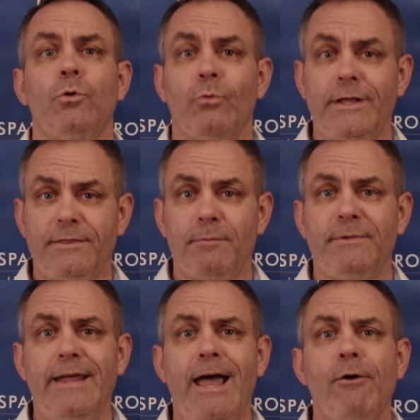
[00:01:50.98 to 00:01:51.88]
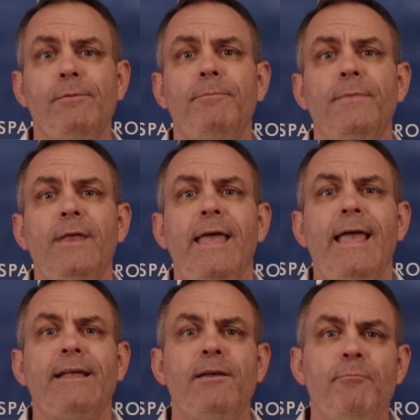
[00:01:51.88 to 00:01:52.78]
Write them down
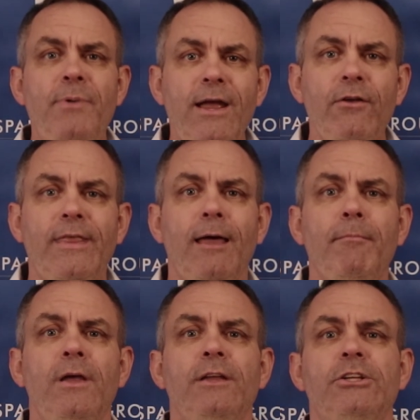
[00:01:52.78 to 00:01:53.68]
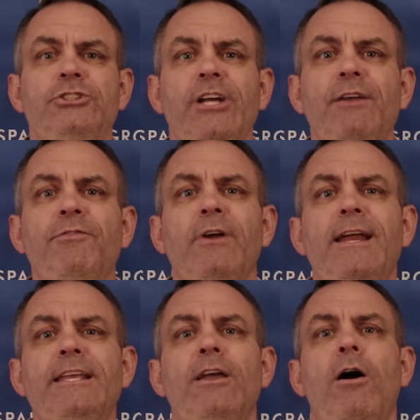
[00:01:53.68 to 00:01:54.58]
and compare them to check for
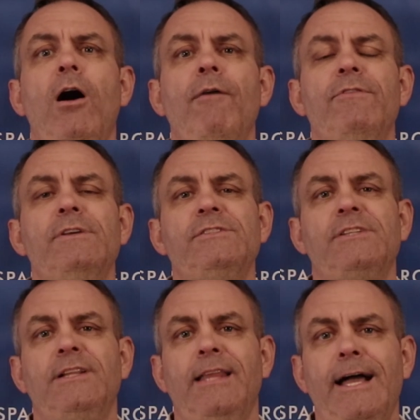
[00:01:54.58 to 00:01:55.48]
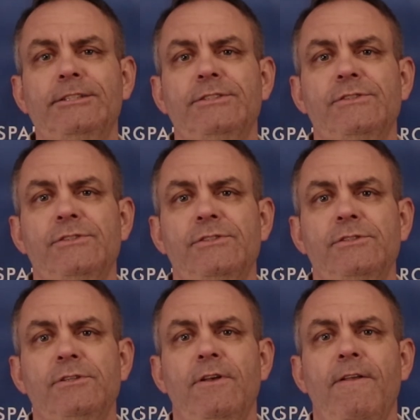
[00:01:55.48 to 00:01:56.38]
any obvious clashes.